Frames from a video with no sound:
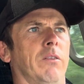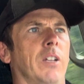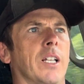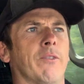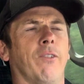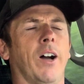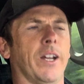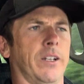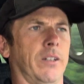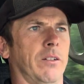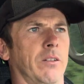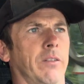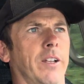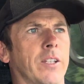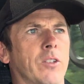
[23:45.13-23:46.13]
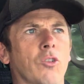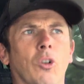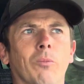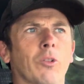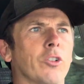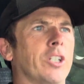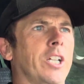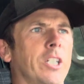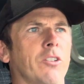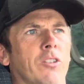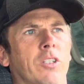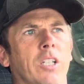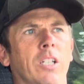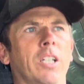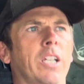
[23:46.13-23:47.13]
It's fine. It's no more
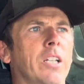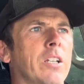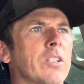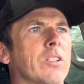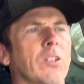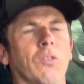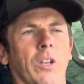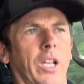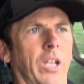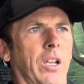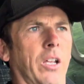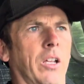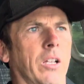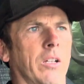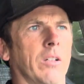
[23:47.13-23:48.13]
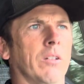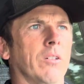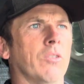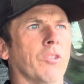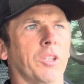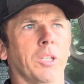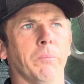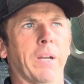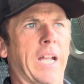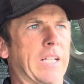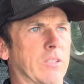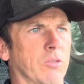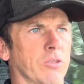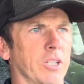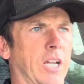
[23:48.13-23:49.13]
dangerous than leaning slowly. Nothing
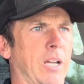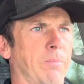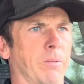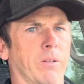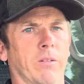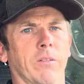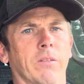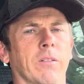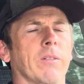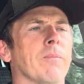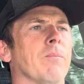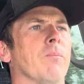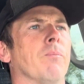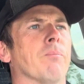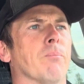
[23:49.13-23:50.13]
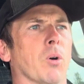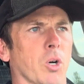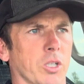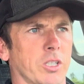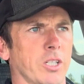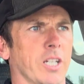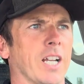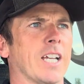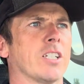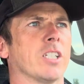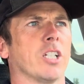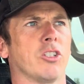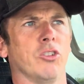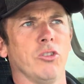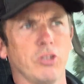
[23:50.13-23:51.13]
bad's going to happen. But it has to
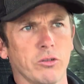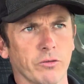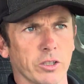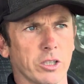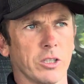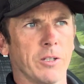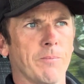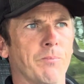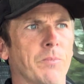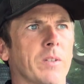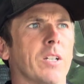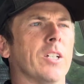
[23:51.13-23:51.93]
get used to it.